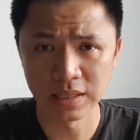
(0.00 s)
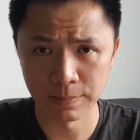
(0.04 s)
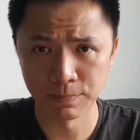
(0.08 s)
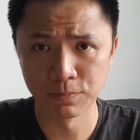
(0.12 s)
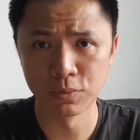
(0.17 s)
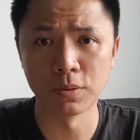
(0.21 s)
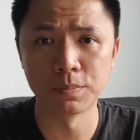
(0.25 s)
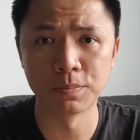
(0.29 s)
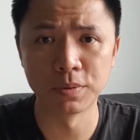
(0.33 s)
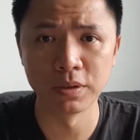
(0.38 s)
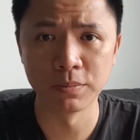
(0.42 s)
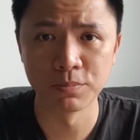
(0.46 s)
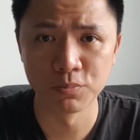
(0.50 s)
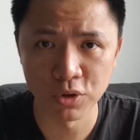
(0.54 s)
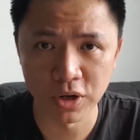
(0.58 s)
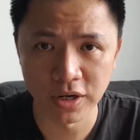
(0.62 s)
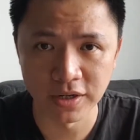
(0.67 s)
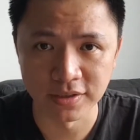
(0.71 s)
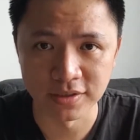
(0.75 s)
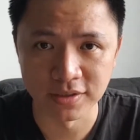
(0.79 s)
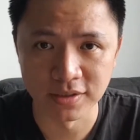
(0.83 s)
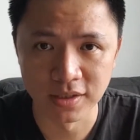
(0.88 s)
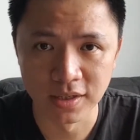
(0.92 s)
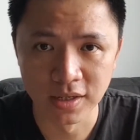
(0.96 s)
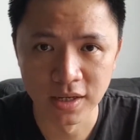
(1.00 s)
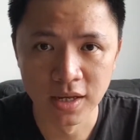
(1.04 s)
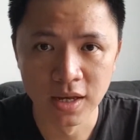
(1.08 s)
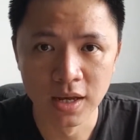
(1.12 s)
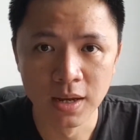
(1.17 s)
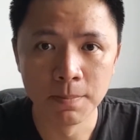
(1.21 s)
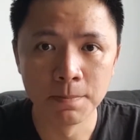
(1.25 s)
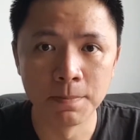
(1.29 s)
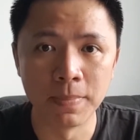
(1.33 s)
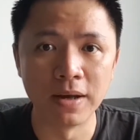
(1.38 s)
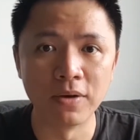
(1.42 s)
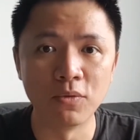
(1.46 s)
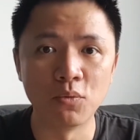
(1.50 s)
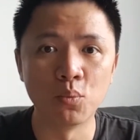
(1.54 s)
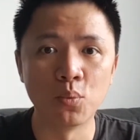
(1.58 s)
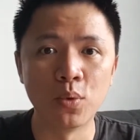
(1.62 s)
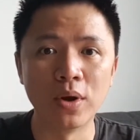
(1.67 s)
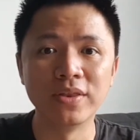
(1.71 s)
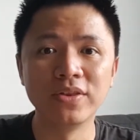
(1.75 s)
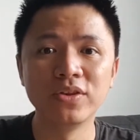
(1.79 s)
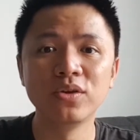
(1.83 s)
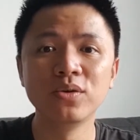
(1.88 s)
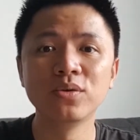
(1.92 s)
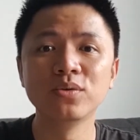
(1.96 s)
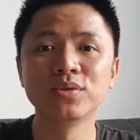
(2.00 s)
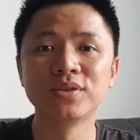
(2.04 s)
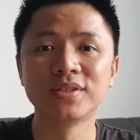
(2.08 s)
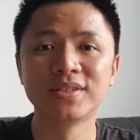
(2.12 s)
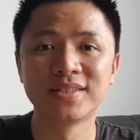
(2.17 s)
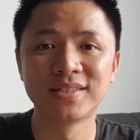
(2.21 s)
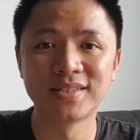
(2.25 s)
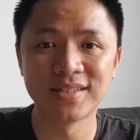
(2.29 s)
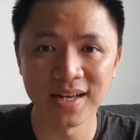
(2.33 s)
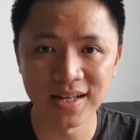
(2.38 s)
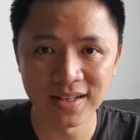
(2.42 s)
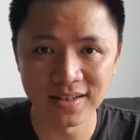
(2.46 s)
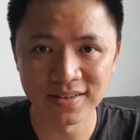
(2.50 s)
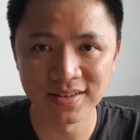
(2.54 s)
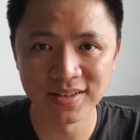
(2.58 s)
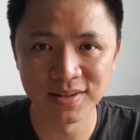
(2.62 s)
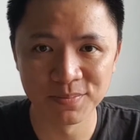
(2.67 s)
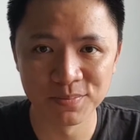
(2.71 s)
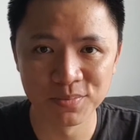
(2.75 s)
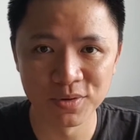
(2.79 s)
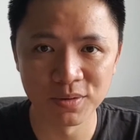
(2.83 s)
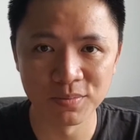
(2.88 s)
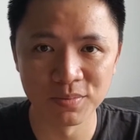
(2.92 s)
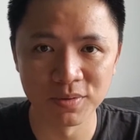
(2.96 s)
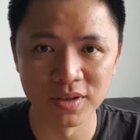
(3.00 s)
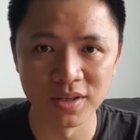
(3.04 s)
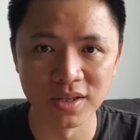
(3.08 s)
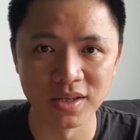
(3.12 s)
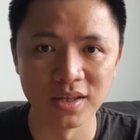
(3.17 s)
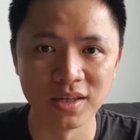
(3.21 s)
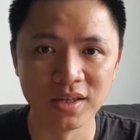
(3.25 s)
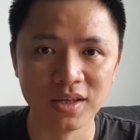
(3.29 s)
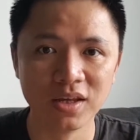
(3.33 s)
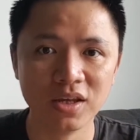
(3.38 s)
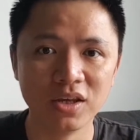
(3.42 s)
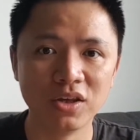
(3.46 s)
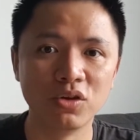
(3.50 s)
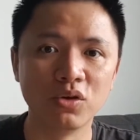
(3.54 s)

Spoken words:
property price. But when you sell the property,